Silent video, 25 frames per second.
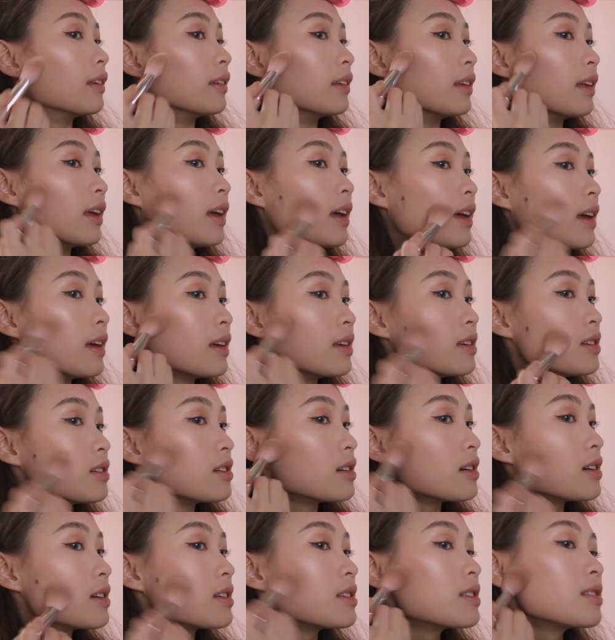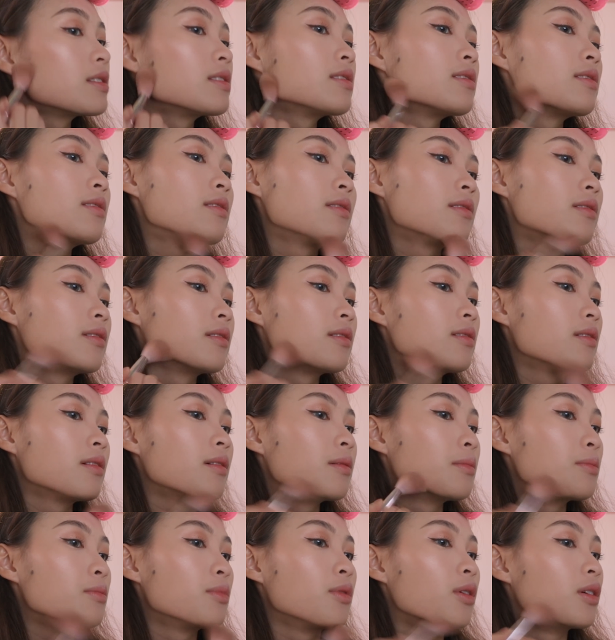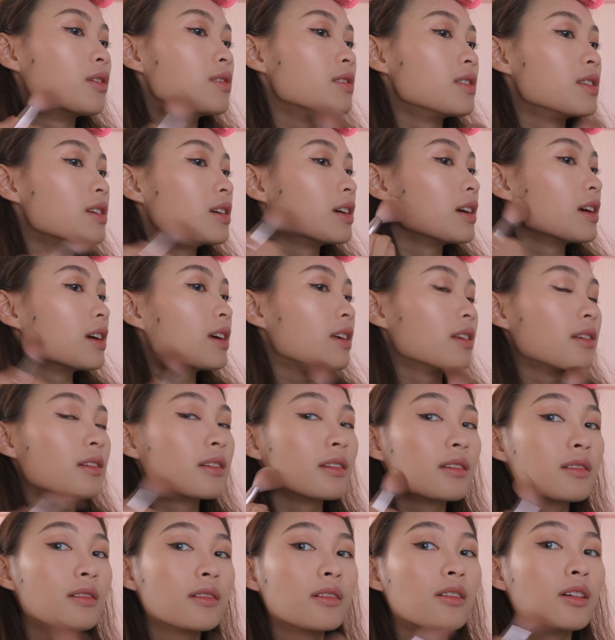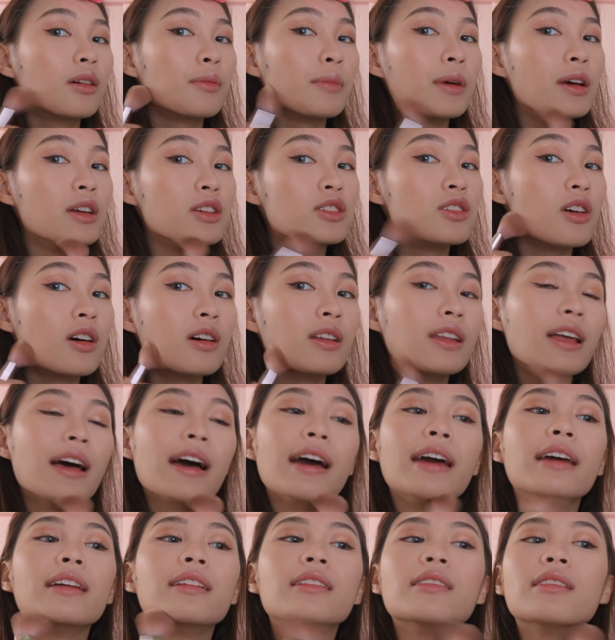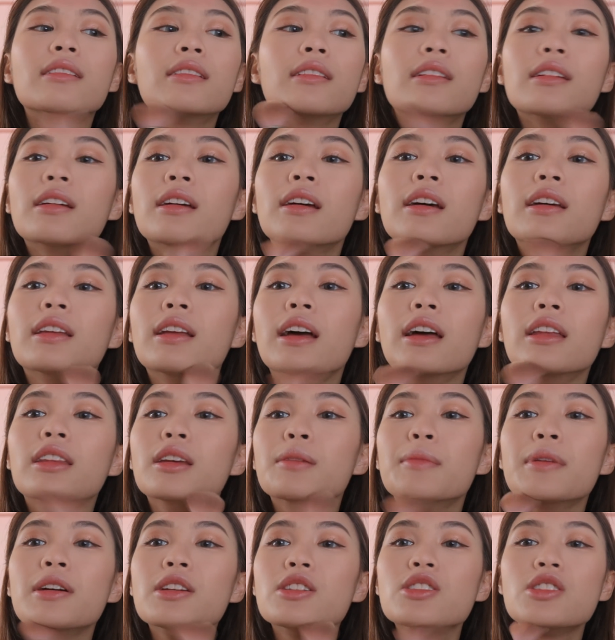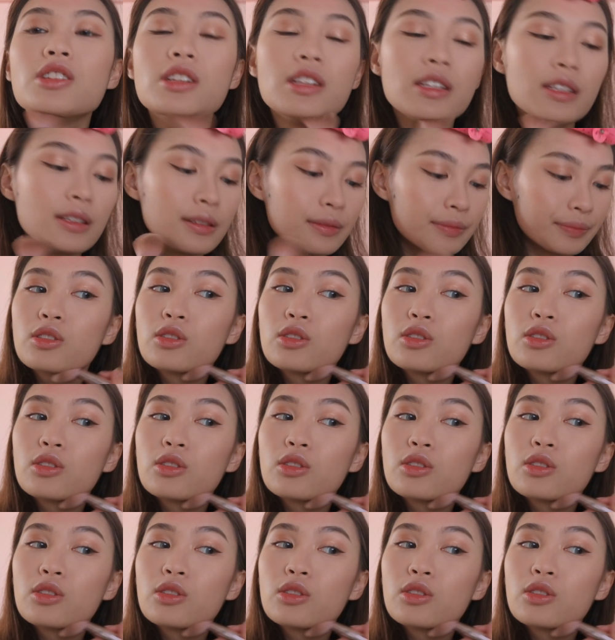then just bronzing it on my jawline and under my chin.